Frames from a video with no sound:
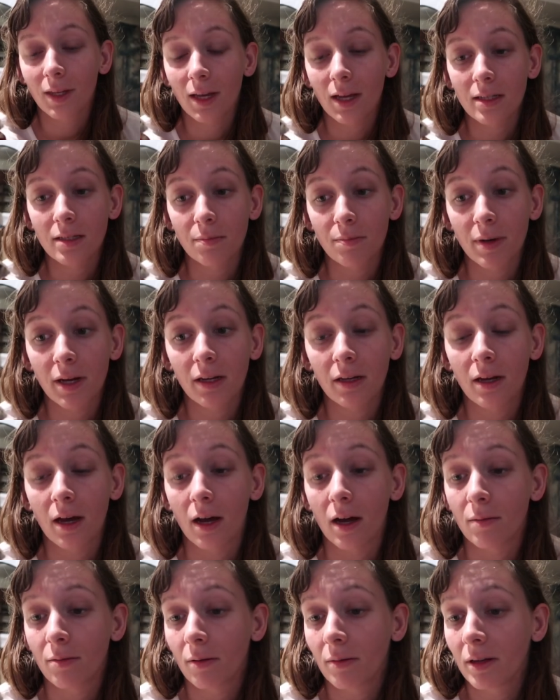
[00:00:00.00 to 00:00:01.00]
that's a big
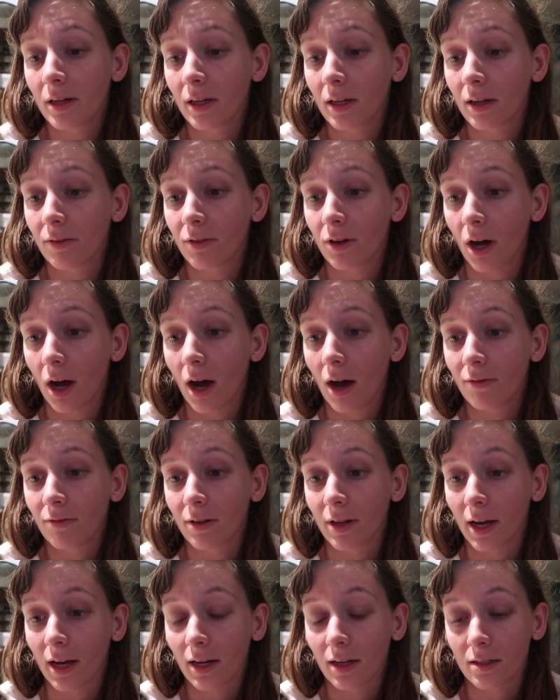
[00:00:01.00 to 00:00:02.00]
nut. I'm probably going to give you half
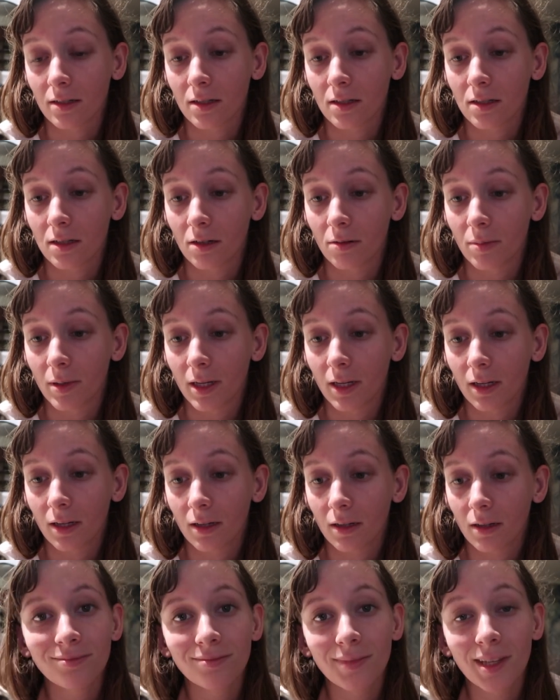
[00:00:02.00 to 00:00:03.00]
of that because it's so big.
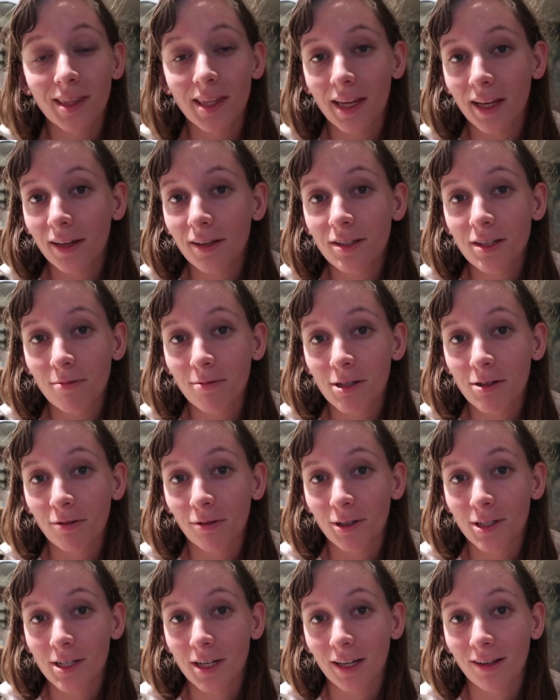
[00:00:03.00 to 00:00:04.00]
But thank you so much for
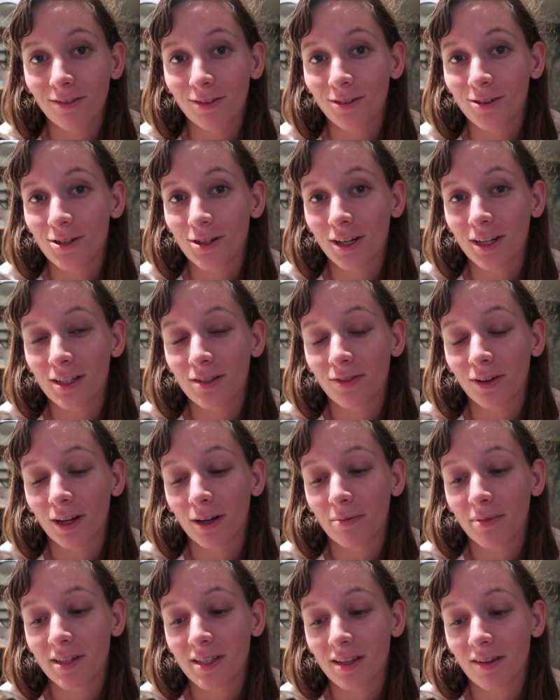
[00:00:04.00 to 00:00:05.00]
watching. If you enjoyed this
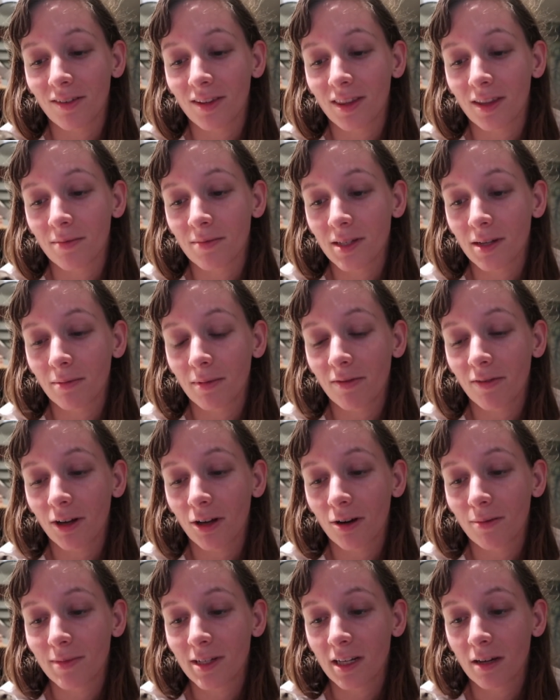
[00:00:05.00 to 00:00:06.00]
video, please give it a thumbs up, leave a
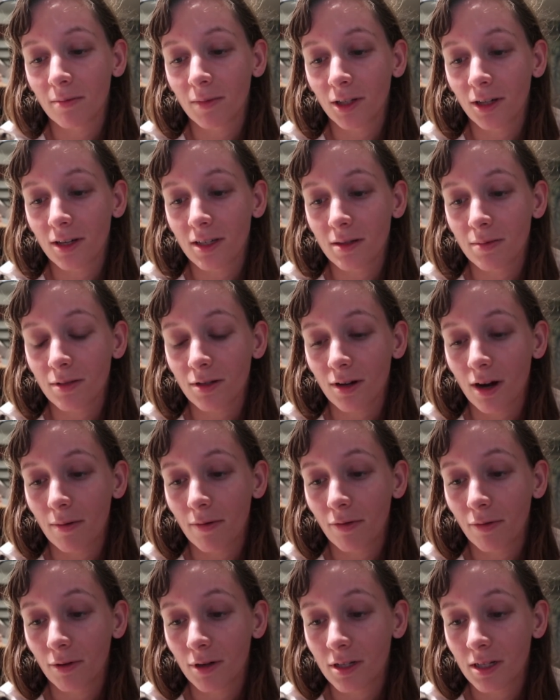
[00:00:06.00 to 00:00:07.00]
comment down below, hit subscribe
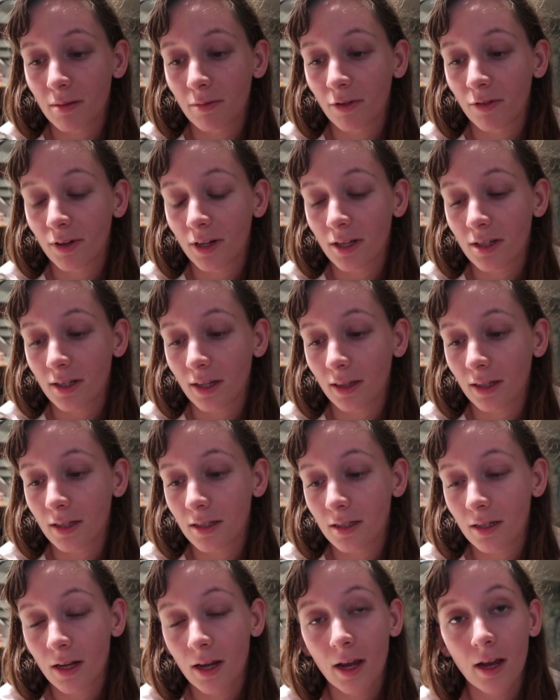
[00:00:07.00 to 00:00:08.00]
if you want to see more videos like
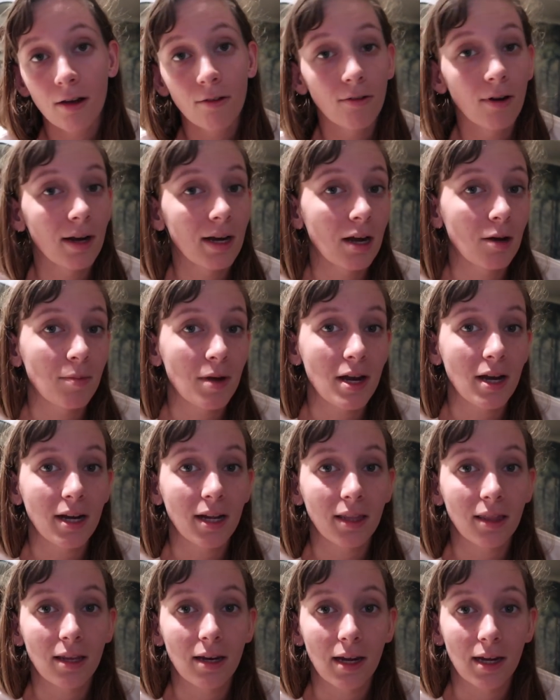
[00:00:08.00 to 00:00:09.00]
this. Right now I'm
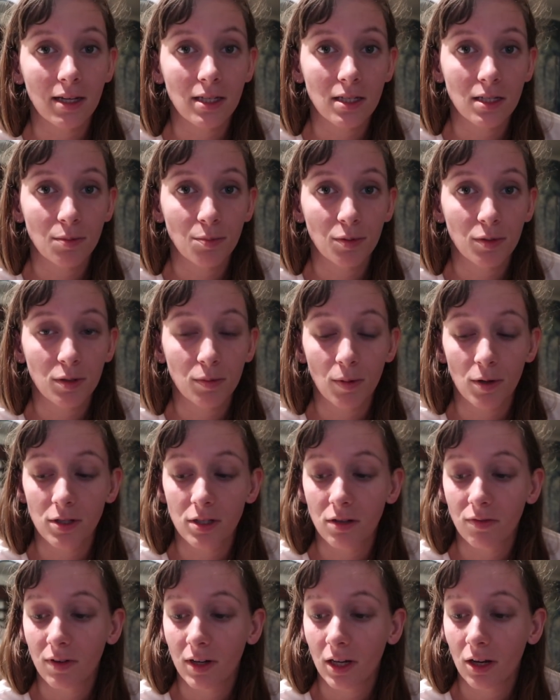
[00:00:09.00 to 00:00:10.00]
editing the next
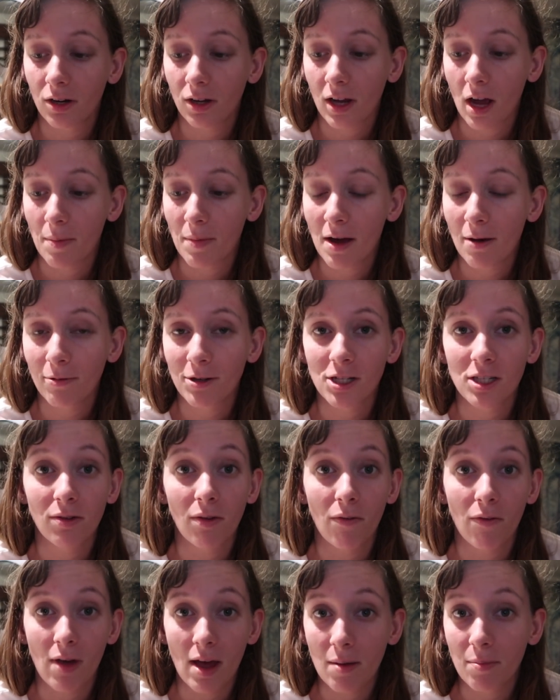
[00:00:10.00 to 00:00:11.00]
sponsored video to come out, which is
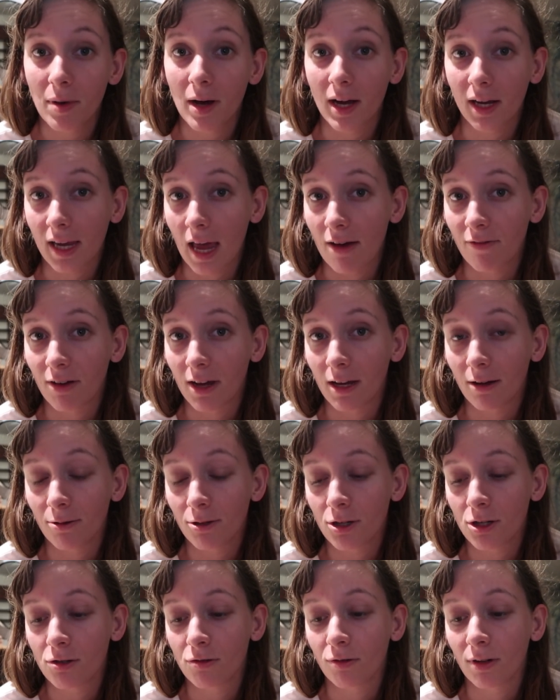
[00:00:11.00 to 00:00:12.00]
a vampire cafe,
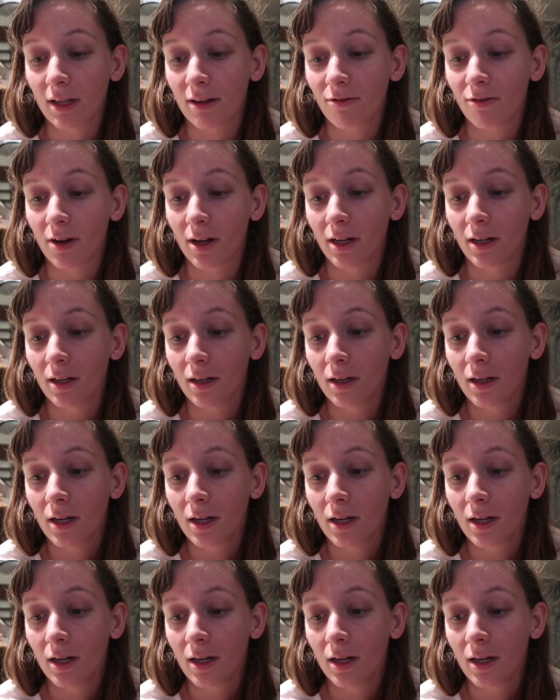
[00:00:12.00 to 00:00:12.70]
which is really fun.